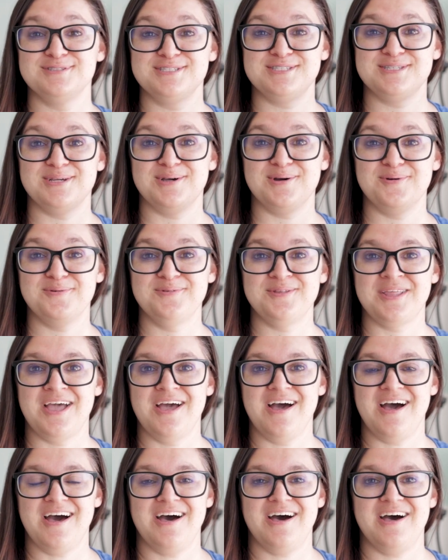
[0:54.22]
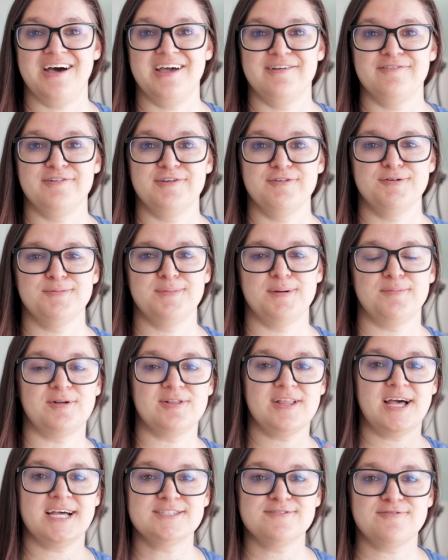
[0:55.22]
So if you remember
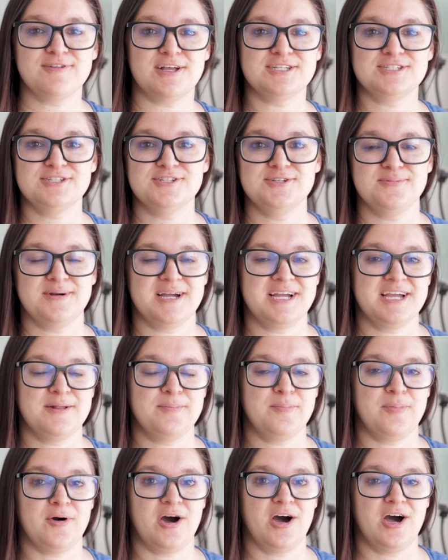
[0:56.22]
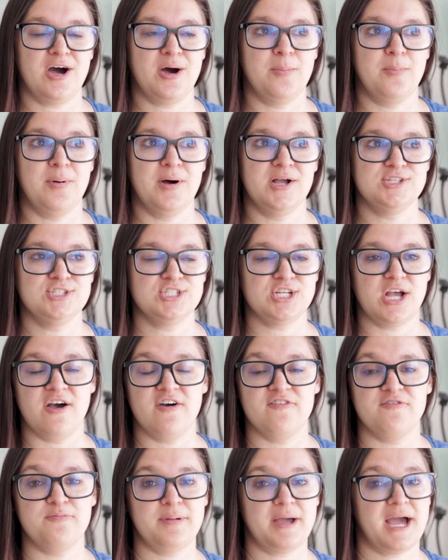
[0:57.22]
last FlossTube, I had bought a bunch
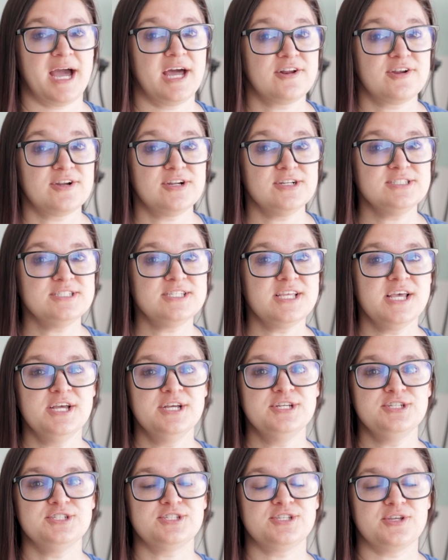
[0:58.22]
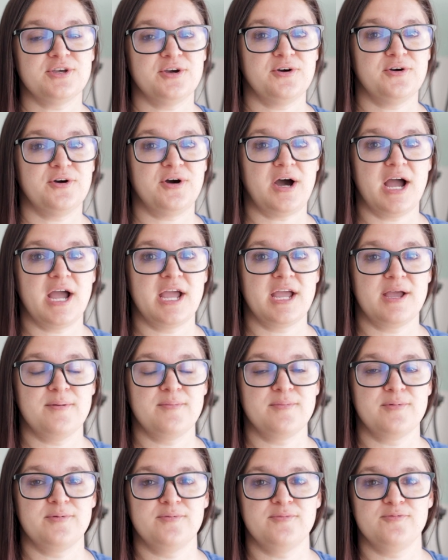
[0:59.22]
of patterns. So I
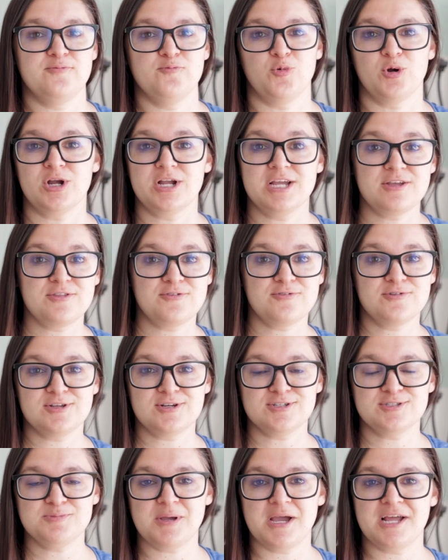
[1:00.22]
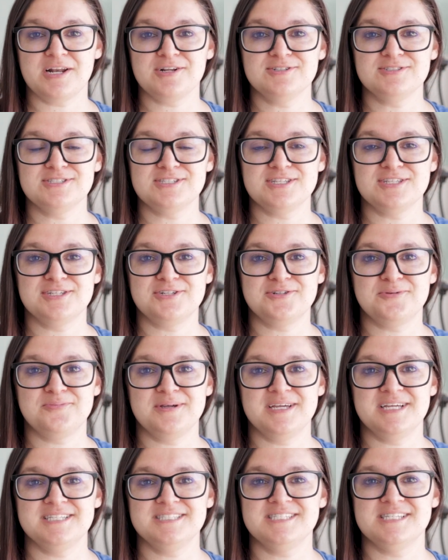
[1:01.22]
am working through those patterns a little
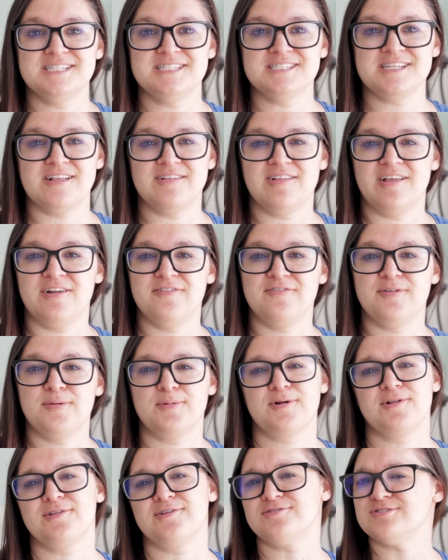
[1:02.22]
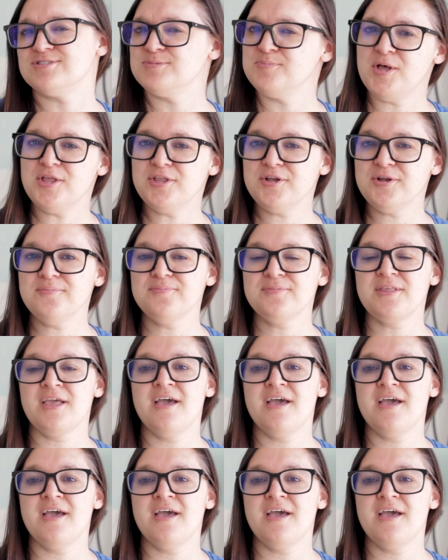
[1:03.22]
bit since a lot of them are a little smaller.